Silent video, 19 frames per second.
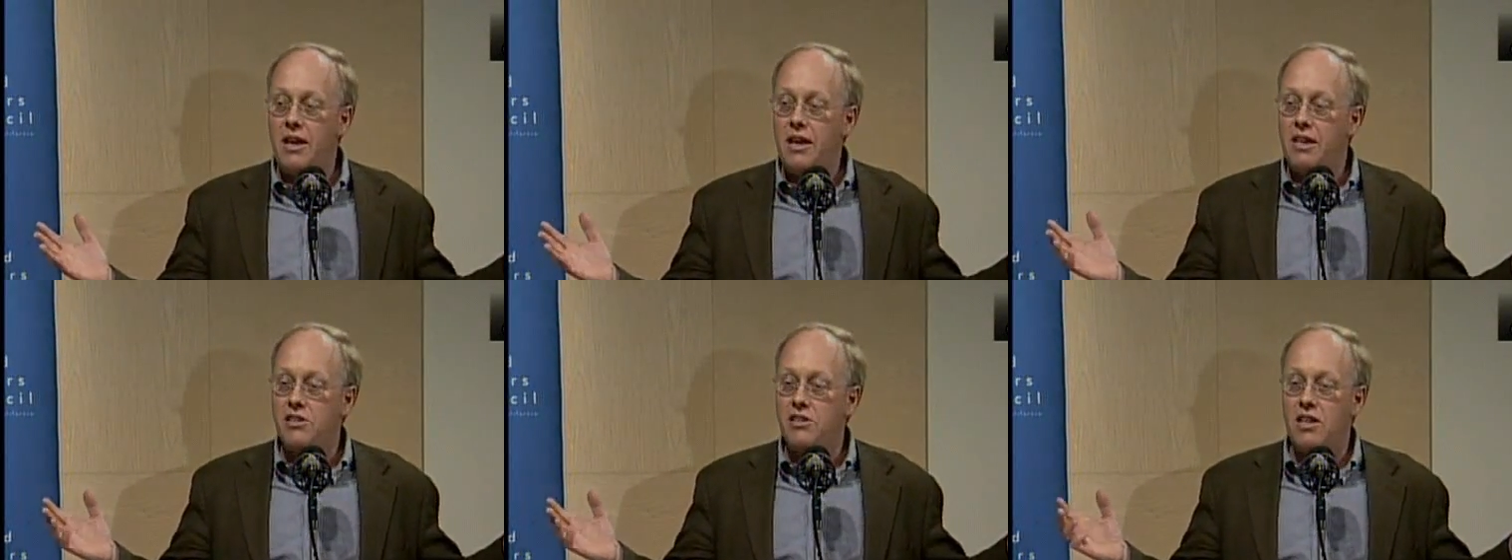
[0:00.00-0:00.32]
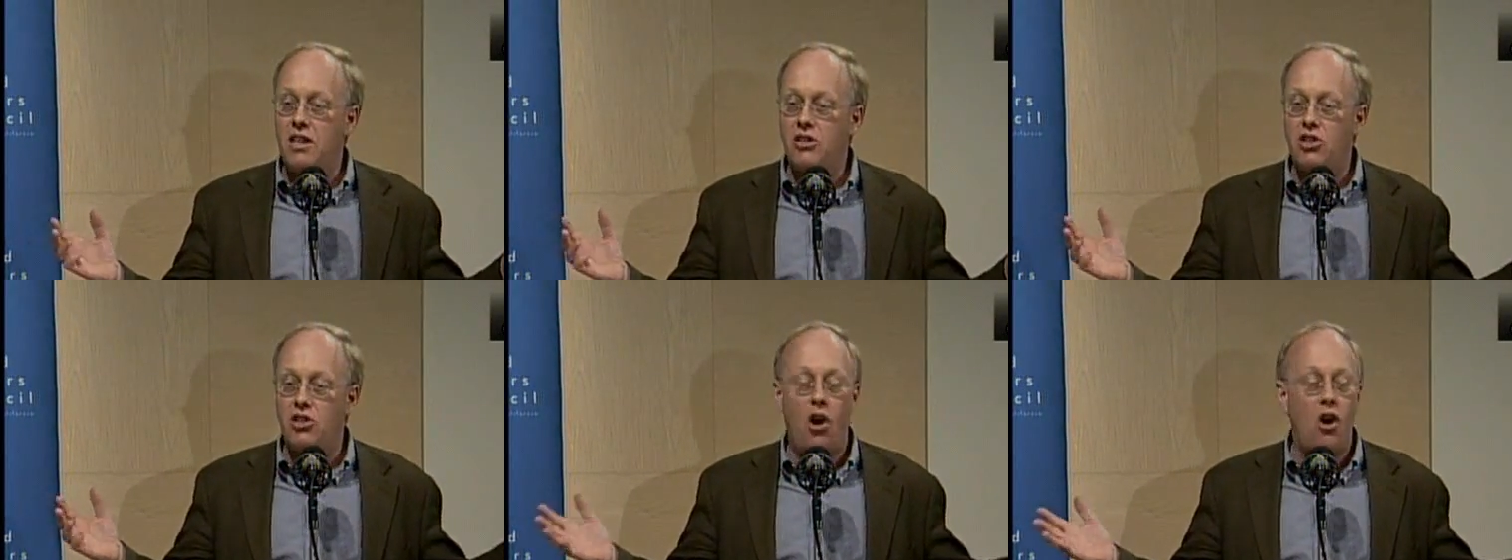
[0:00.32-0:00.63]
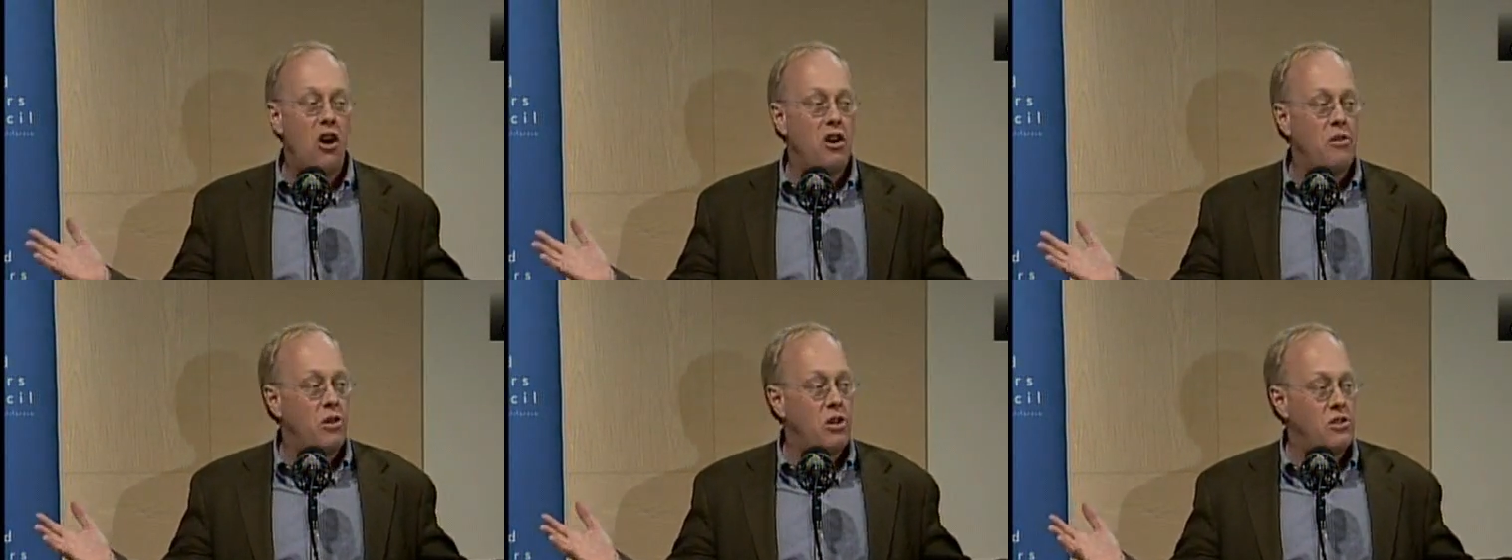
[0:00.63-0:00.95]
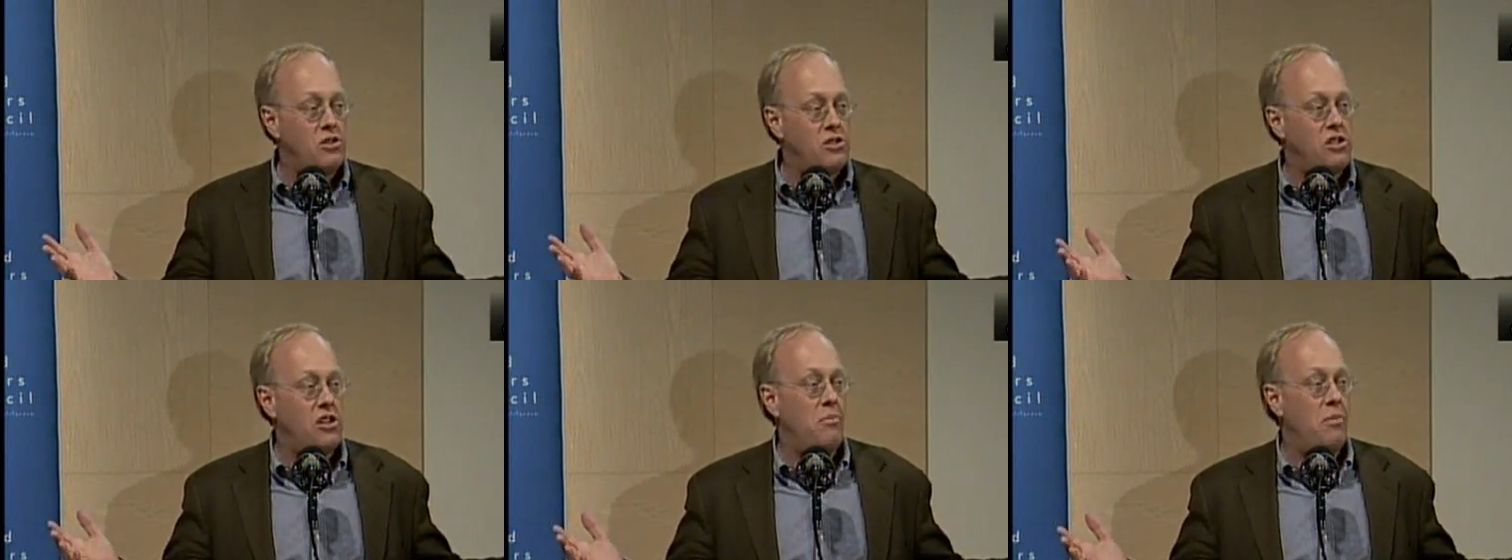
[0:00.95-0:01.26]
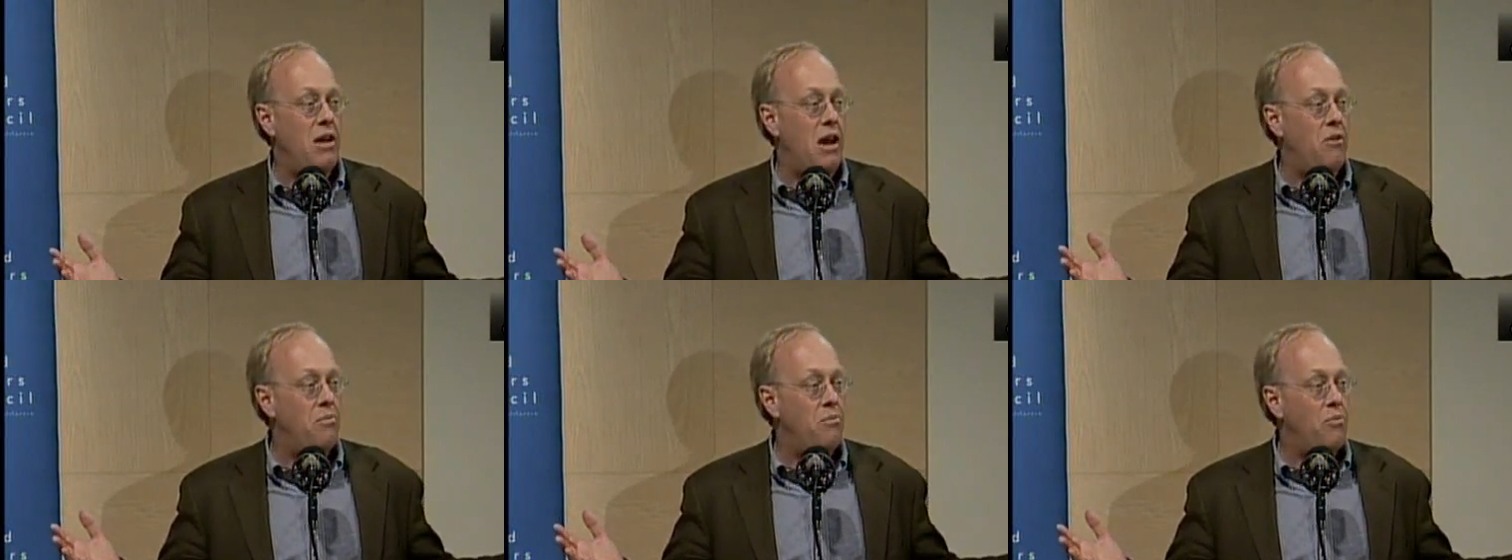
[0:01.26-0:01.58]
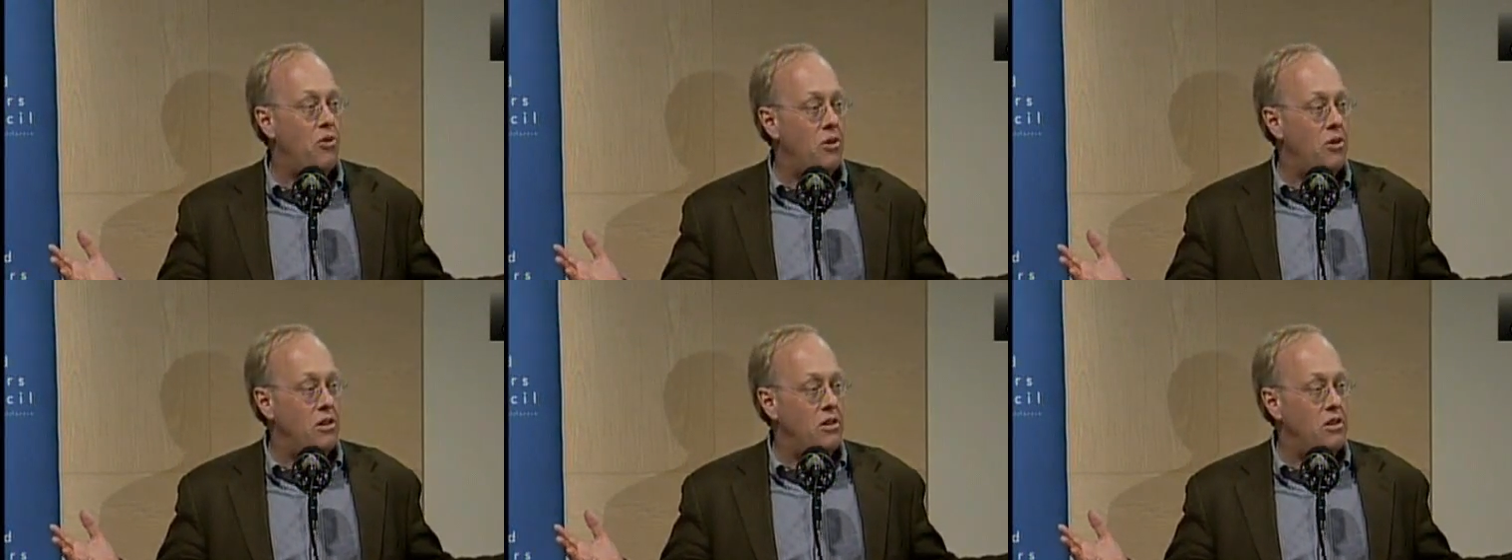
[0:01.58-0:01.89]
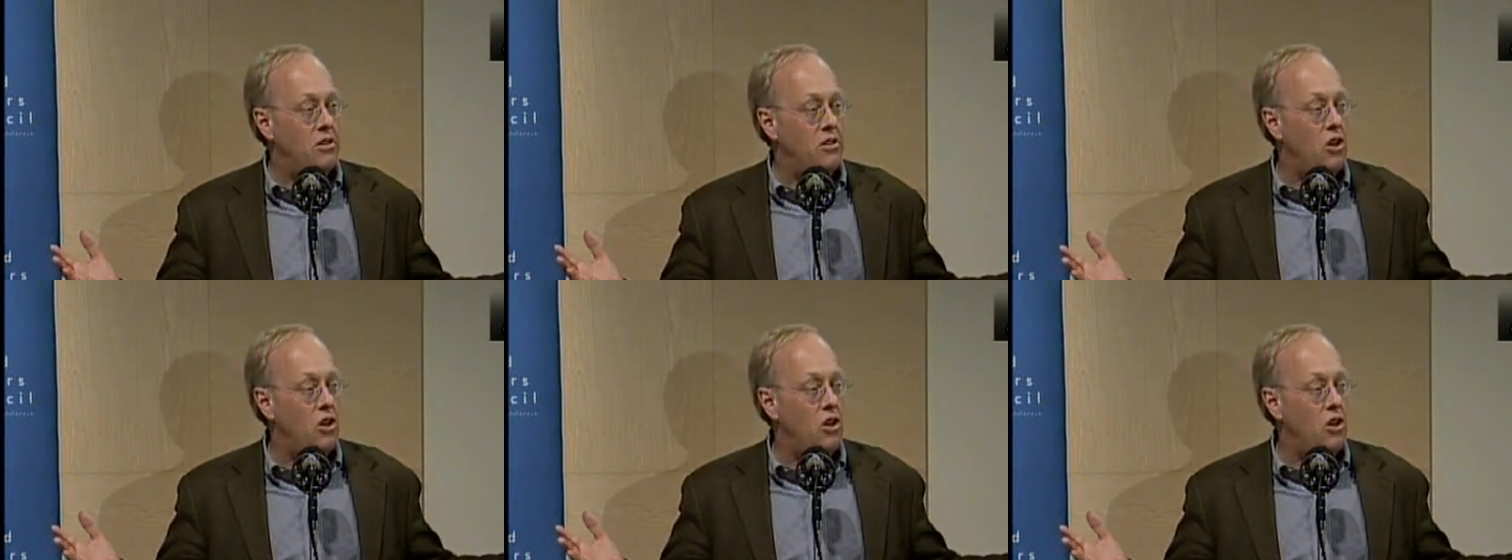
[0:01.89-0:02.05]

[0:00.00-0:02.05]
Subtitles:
is that dogma is somehow important.